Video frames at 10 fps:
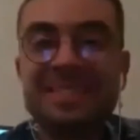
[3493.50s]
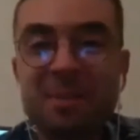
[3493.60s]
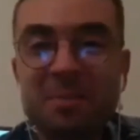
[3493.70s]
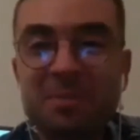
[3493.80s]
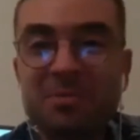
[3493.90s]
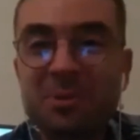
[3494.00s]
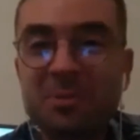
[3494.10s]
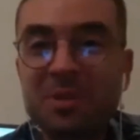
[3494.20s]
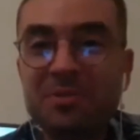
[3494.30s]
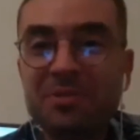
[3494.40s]
before
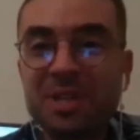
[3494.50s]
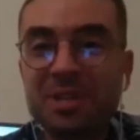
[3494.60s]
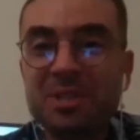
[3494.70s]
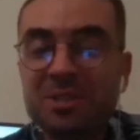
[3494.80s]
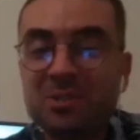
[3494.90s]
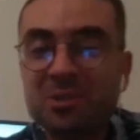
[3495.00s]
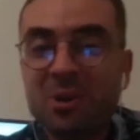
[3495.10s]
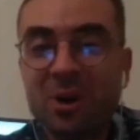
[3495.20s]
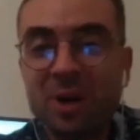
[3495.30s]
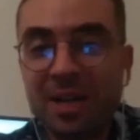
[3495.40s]
we finish this
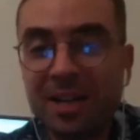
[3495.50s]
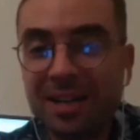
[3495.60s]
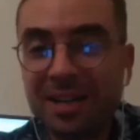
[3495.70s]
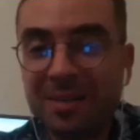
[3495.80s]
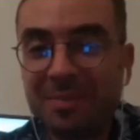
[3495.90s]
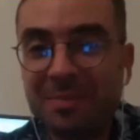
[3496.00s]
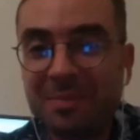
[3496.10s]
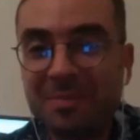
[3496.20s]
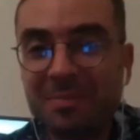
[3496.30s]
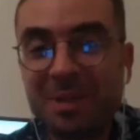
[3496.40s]
talk,
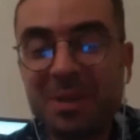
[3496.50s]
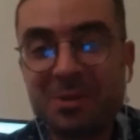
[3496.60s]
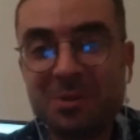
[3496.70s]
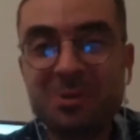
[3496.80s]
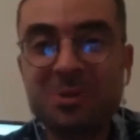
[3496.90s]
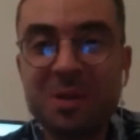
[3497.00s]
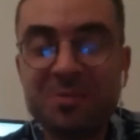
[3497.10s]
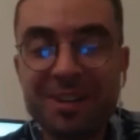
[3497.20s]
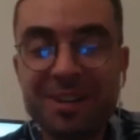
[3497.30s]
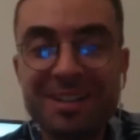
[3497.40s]
because also I'm
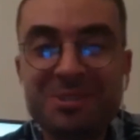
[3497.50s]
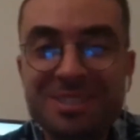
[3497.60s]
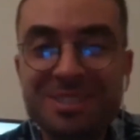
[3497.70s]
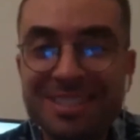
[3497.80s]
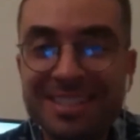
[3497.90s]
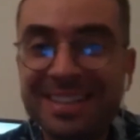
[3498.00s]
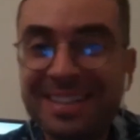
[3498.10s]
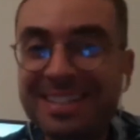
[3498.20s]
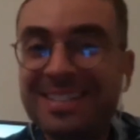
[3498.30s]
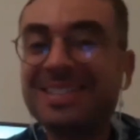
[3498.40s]
very interested in
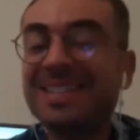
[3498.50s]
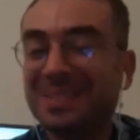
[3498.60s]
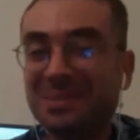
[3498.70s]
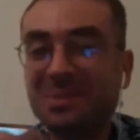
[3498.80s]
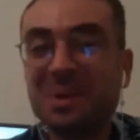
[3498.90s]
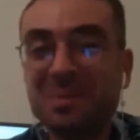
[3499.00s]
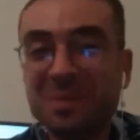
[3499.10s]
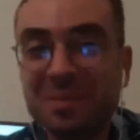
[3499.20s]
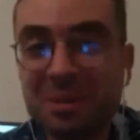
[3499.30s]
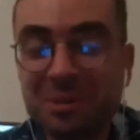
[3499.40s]
this, let's talk a bit
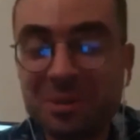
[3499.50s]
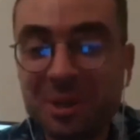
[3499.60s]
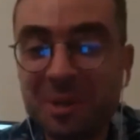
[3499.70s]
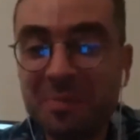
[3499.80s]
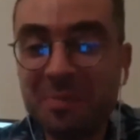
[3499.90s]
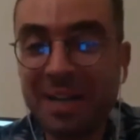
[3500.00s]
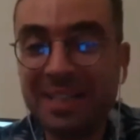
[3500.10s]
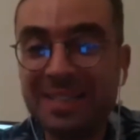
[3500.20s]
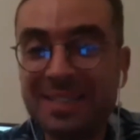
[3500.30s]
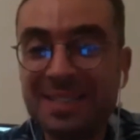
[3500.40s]
about your
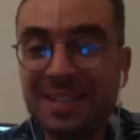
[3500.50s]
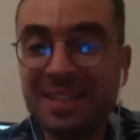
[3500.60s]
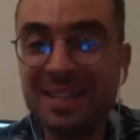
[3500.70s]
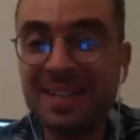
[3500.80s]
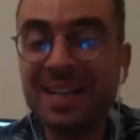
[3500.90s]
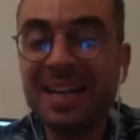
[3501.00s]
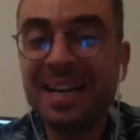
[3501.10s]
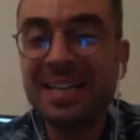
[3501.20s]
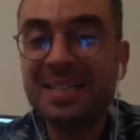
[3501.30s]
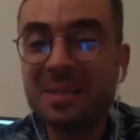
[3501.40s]
companions
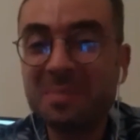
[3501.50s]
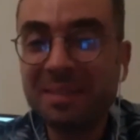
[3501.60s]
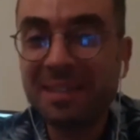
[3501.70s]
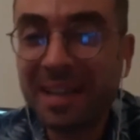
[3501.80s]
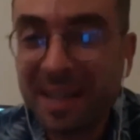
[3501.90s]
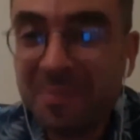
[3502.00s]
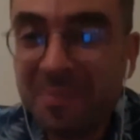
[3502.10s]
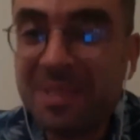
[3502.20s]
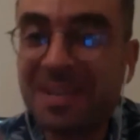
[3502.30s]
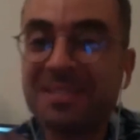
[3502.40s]
in Cimatech. Reem
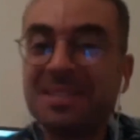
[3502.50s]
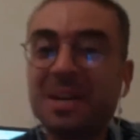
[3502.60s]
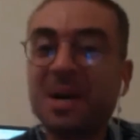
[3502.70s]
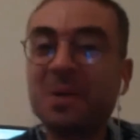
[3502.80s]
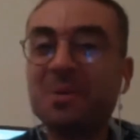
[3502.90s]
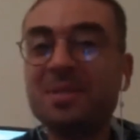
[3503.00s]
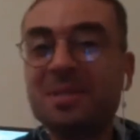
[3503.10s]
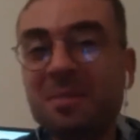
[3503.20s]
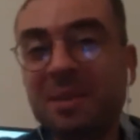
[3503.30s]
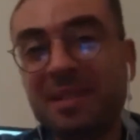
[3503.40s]
is asking, how is
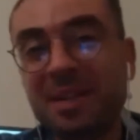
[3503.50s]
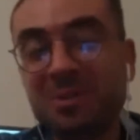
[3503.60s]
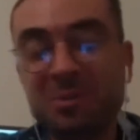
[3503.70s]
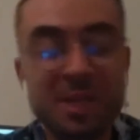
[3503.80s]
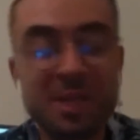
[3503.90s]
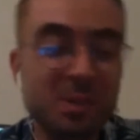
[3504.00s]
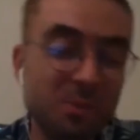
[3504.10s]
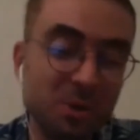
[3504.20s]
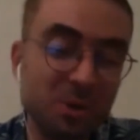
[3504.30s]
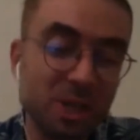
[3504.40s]
Cimatech doing the
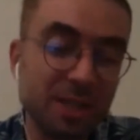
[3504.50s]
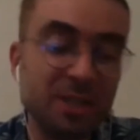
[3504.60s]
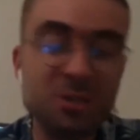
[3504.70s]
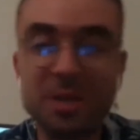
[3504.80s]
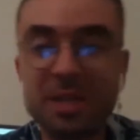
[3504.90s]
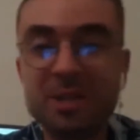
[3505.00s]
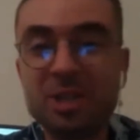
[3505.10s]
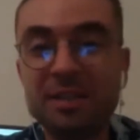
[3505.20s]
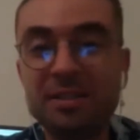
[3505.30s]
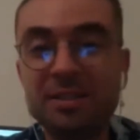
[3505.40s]
project that you
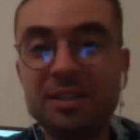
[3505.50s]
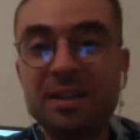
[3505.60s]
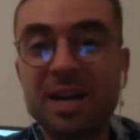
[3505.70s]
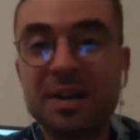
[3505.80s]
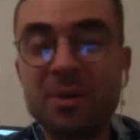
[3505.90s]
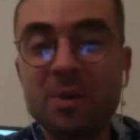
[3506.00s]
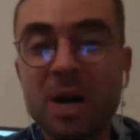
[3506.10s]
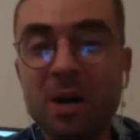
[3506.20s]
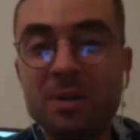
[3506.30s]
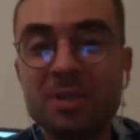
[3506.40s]
initiated in Cairo?
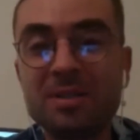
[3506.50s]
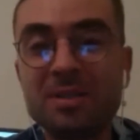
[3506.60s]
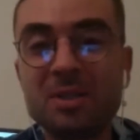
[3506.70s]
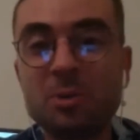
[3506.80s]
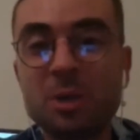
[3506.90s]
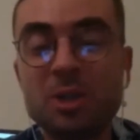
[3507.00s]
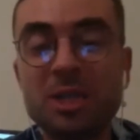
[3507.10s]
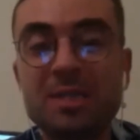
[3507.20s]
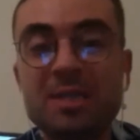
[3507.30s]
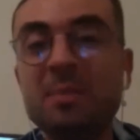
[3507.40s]
How is the situation in
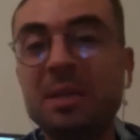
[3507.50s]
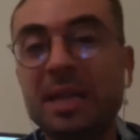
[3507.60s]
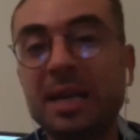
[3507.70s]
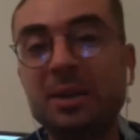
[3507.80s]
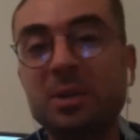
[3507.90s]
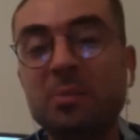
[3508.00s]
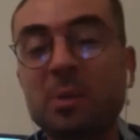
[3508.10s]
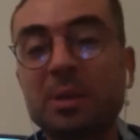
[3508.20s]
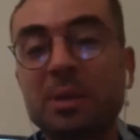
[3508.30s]
Cimatech at the moment?